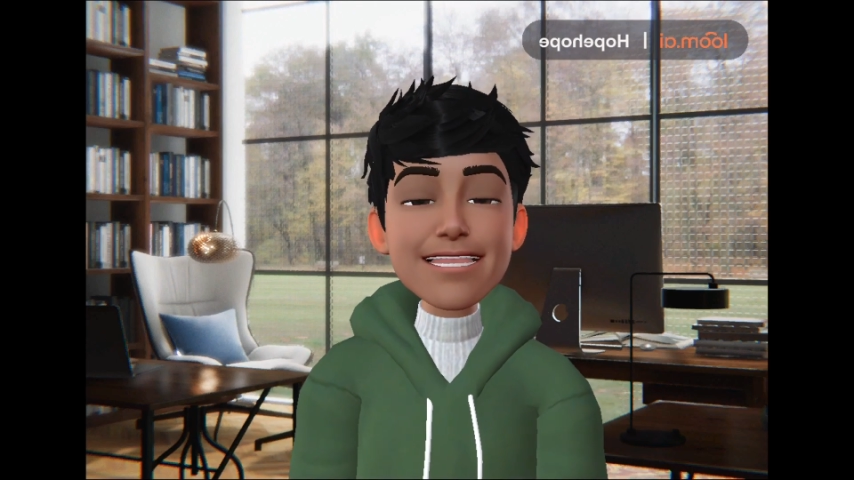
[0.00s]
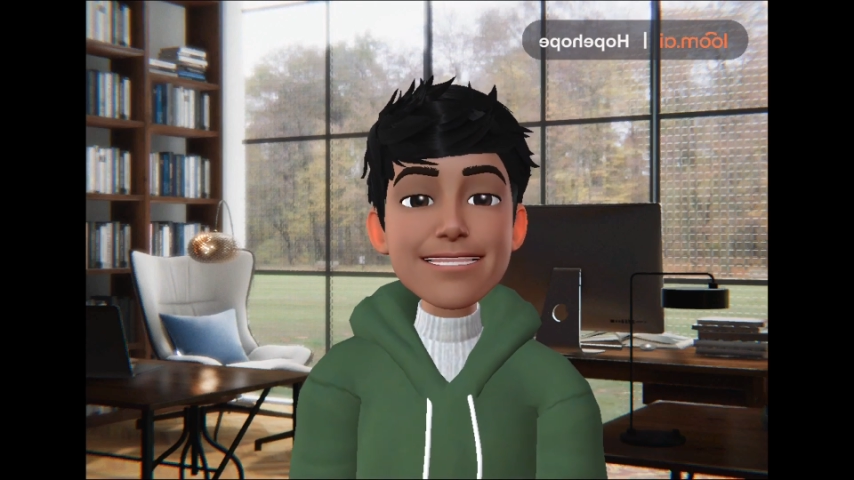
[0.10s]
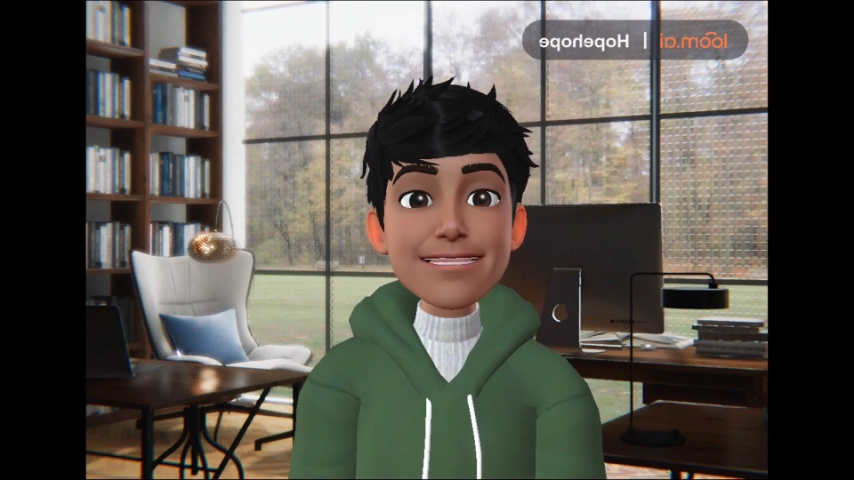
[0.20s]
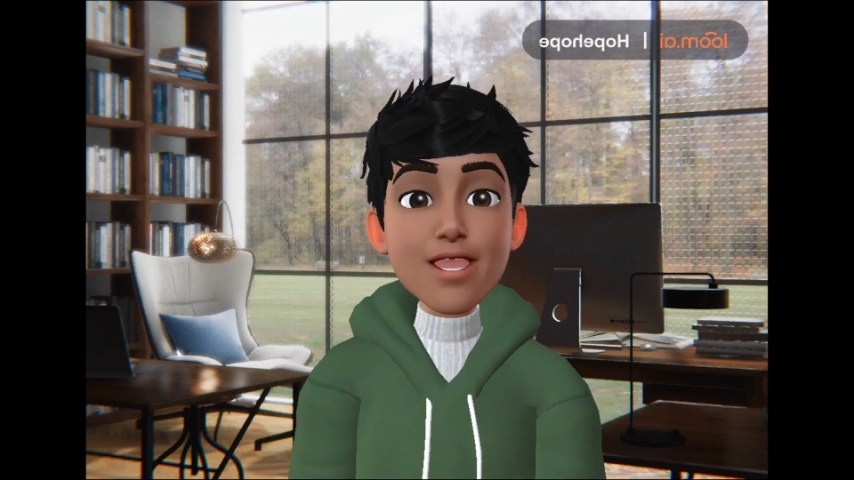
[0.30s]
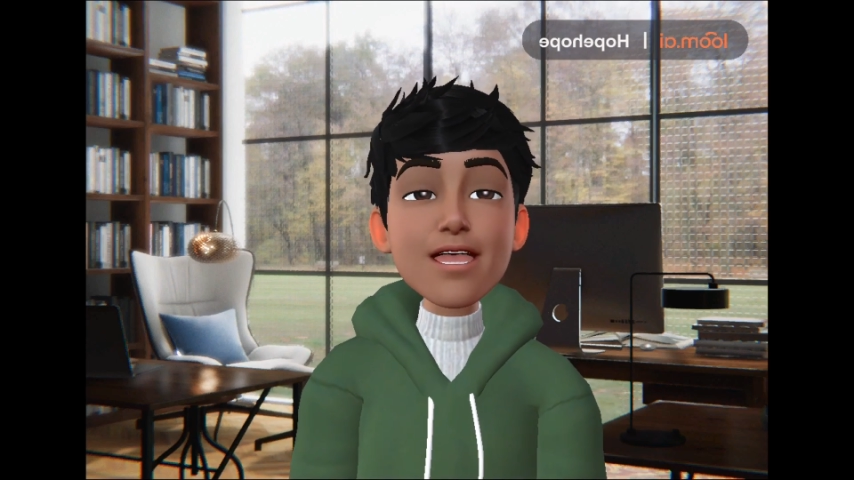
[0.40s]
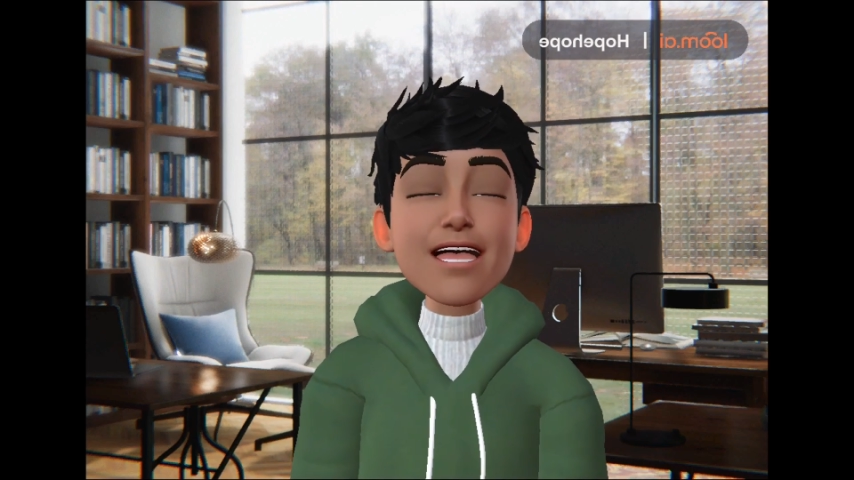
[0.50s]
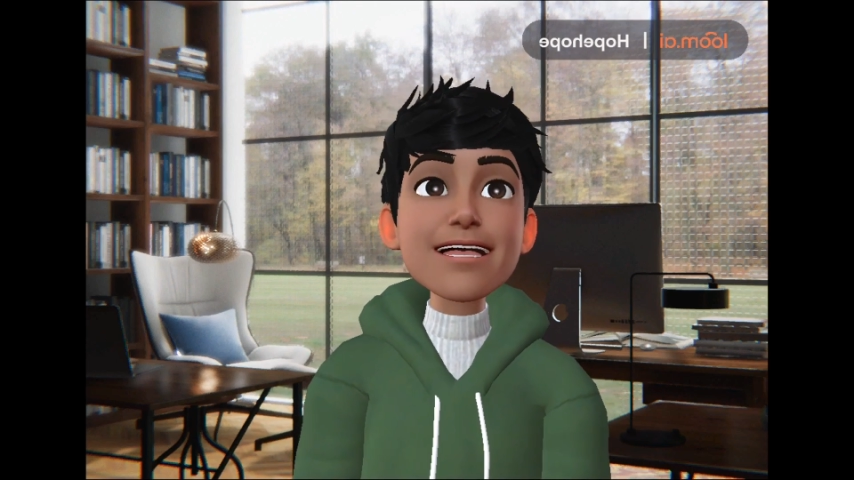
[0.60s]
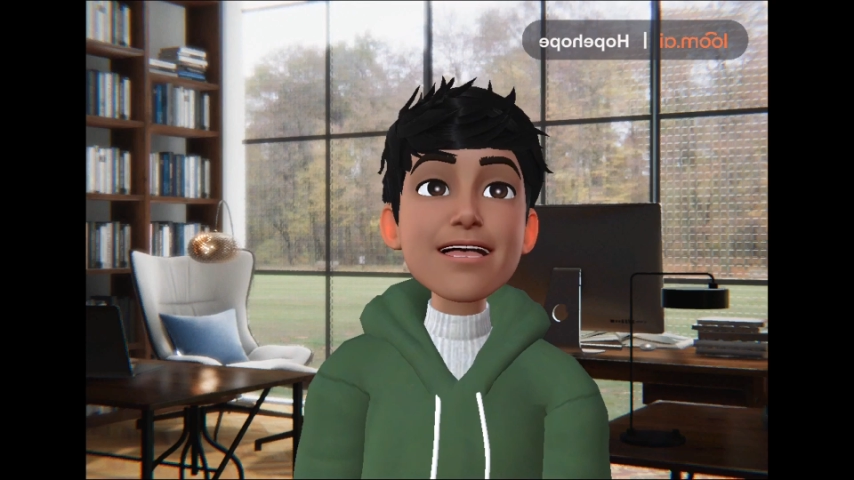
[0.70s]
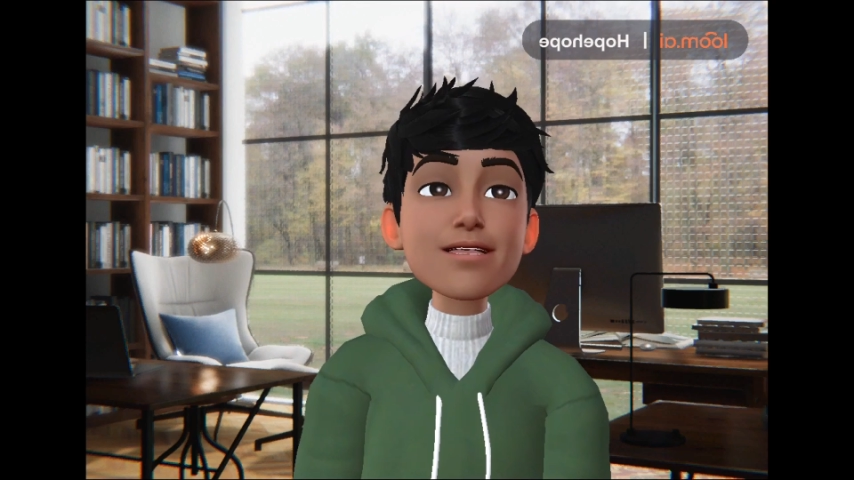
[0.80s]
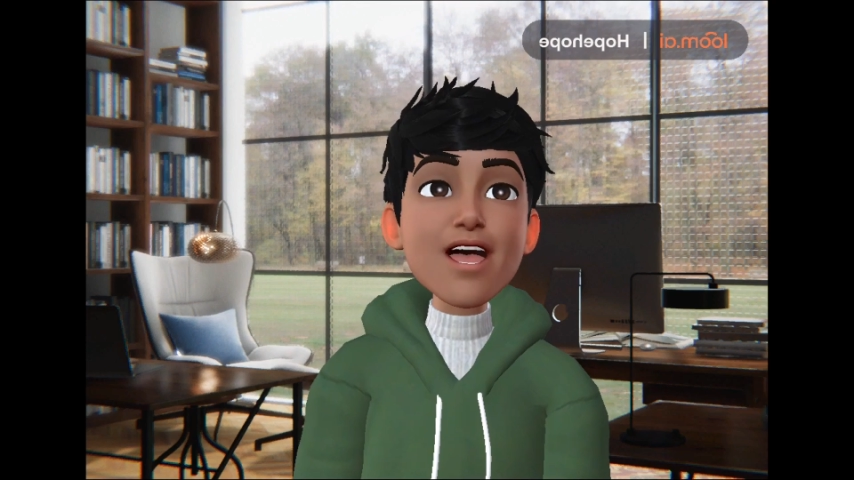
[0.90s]
Securities
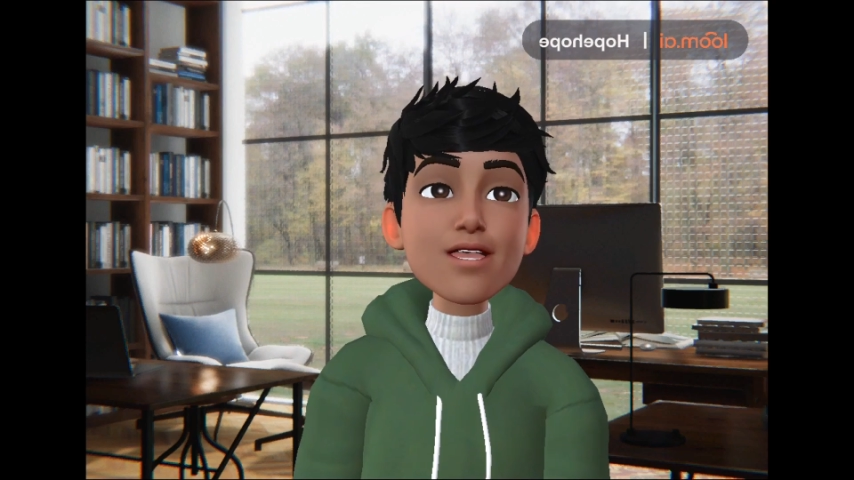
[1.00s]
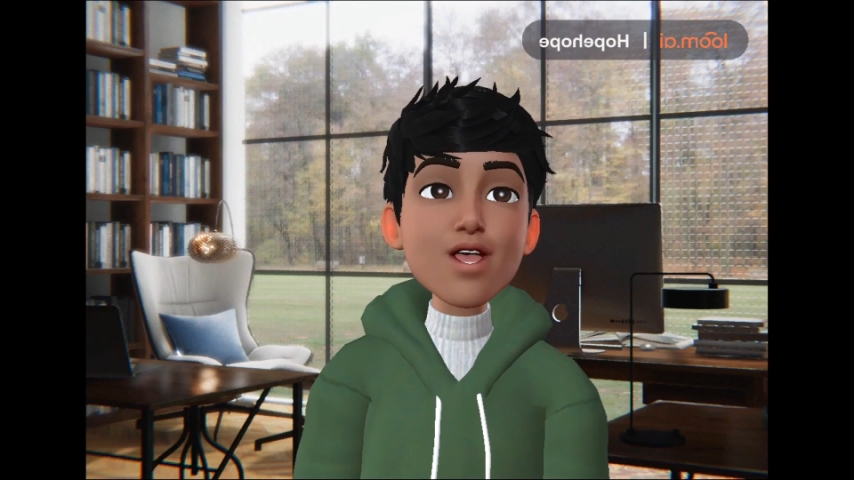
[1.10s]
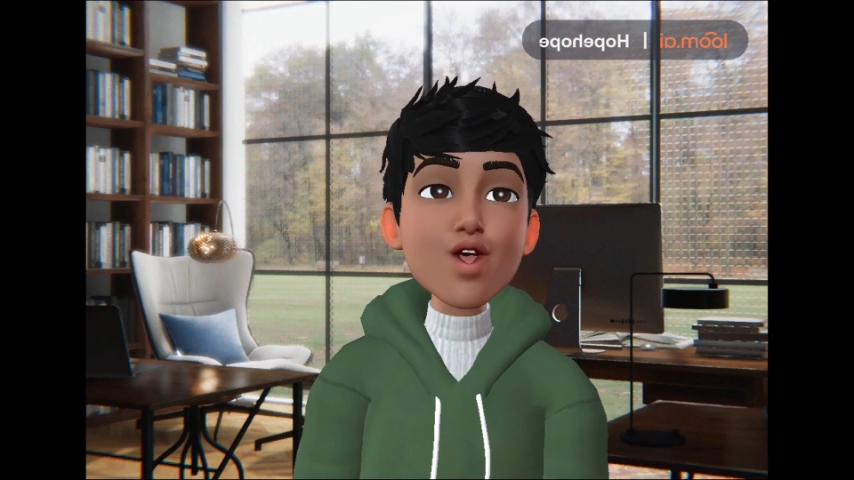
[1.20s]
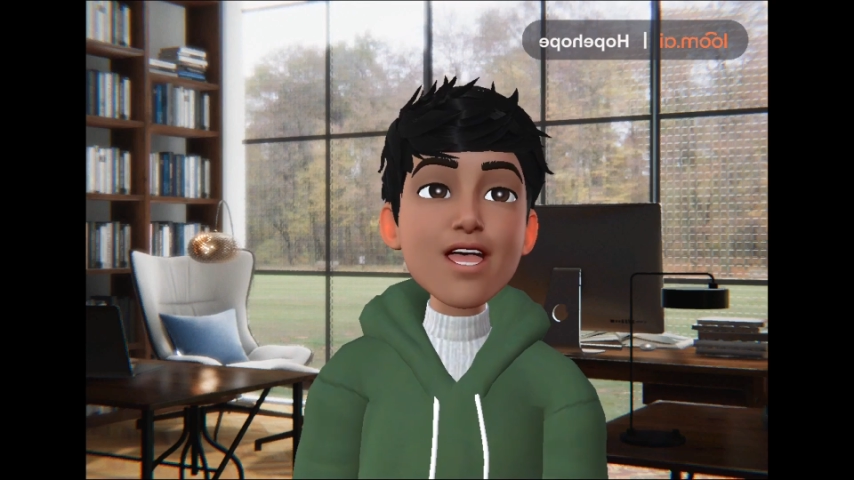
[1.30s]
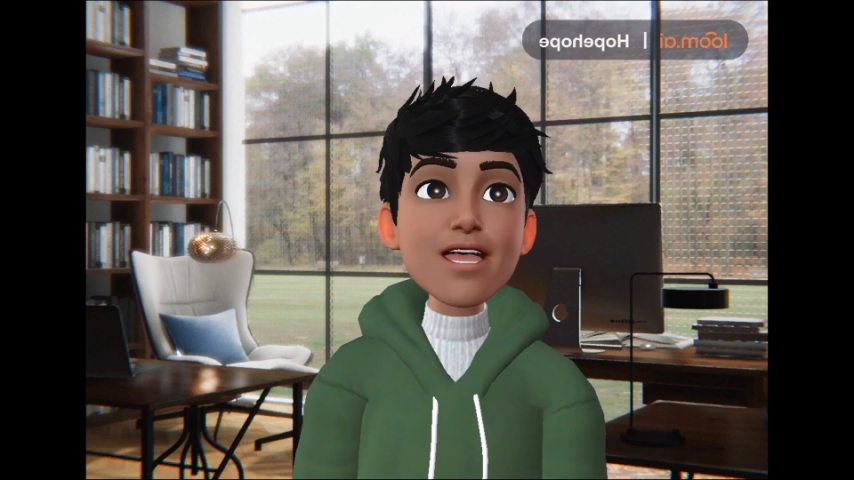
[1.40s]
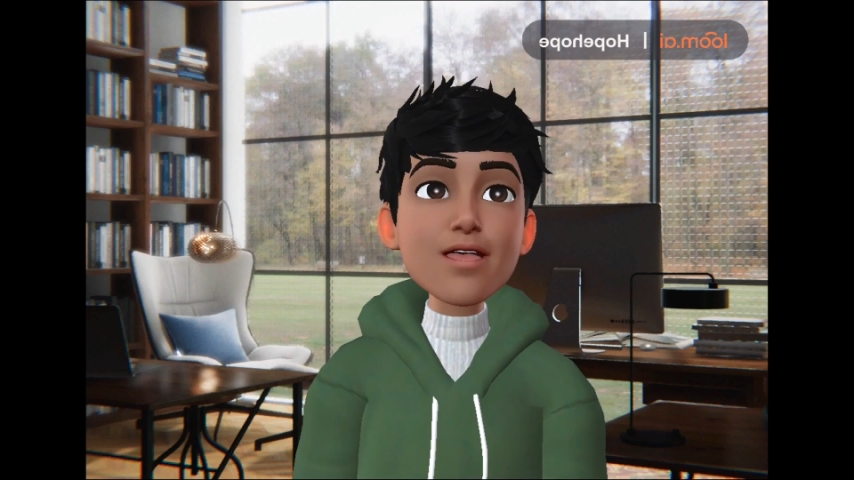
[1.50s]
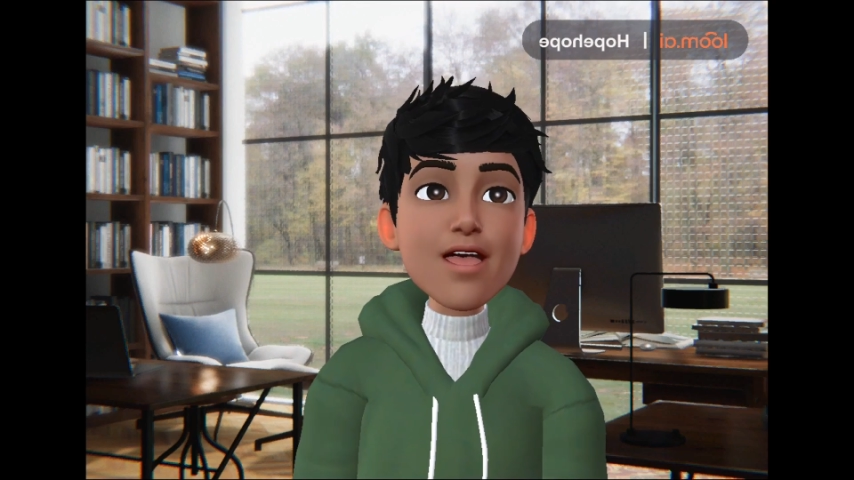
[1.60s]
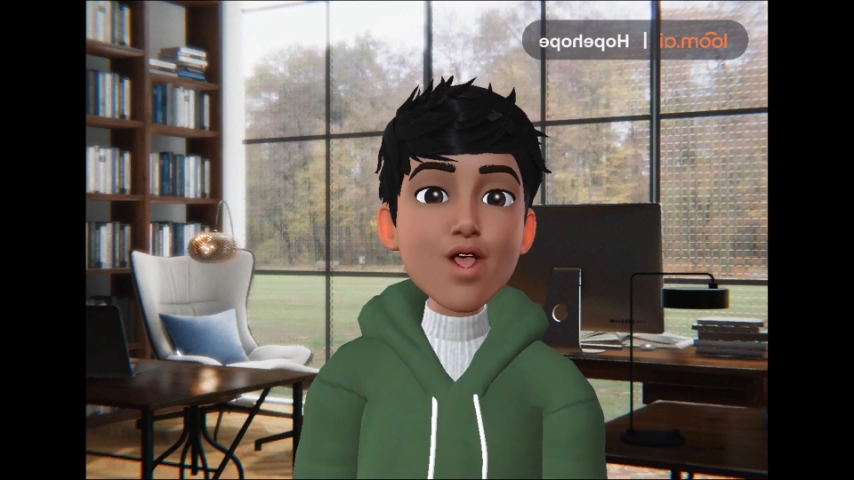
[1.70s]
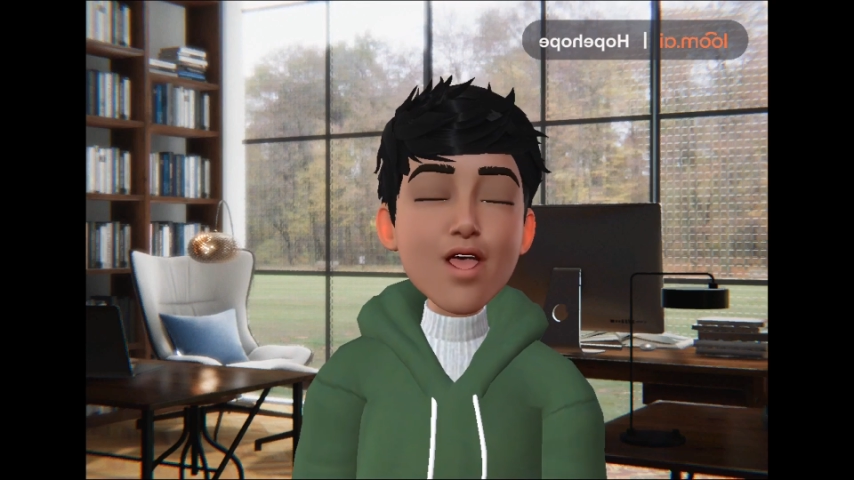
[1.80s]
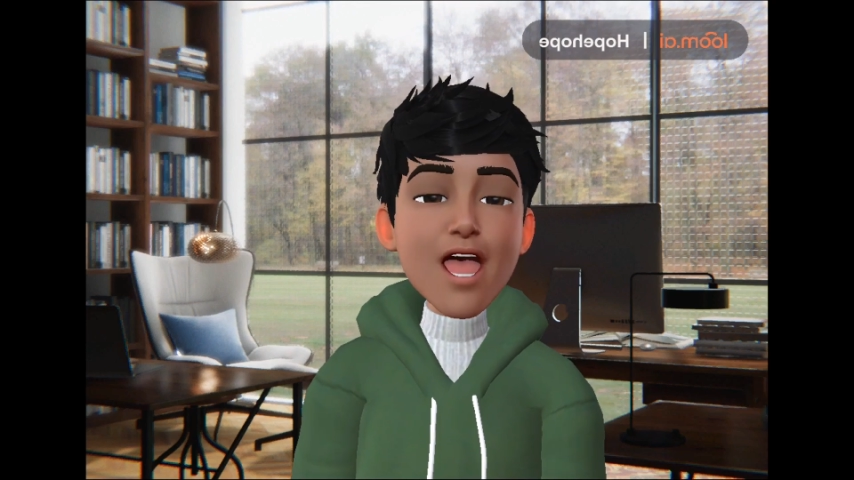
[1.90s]
Exchange Commission of
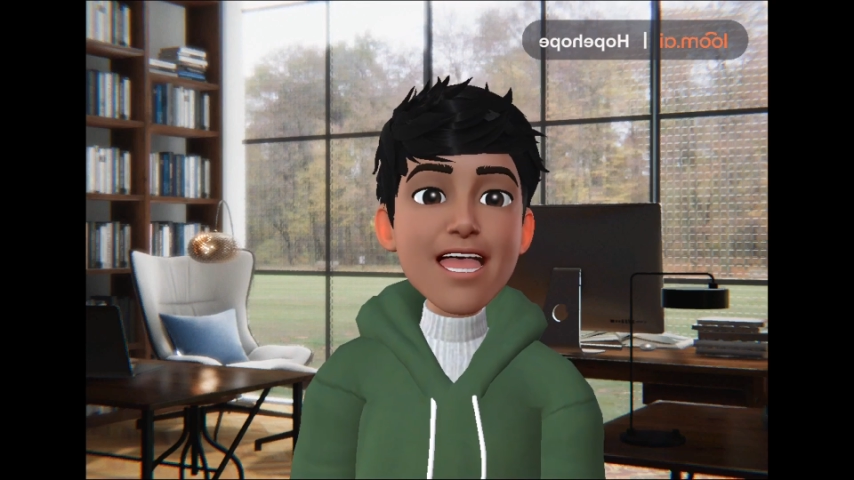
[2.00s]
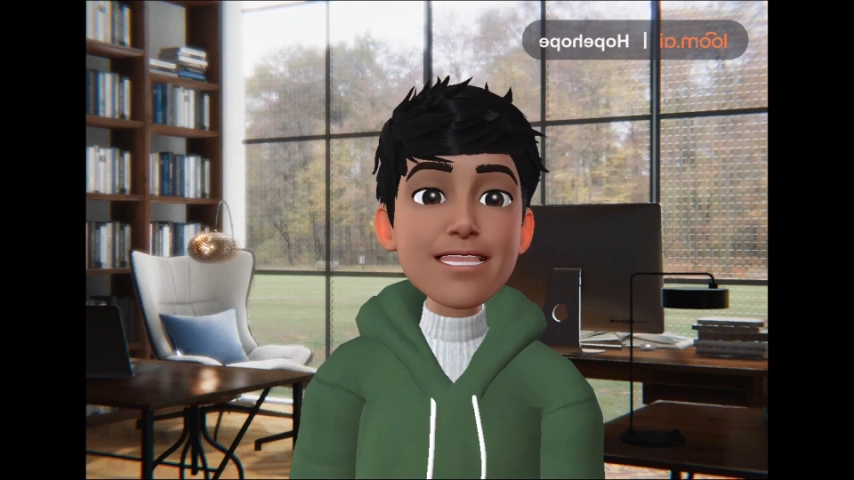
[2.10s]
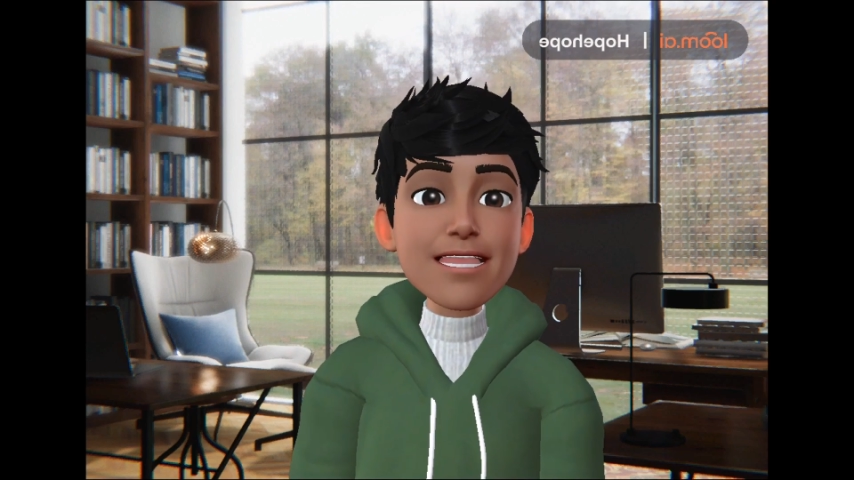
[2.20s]
US,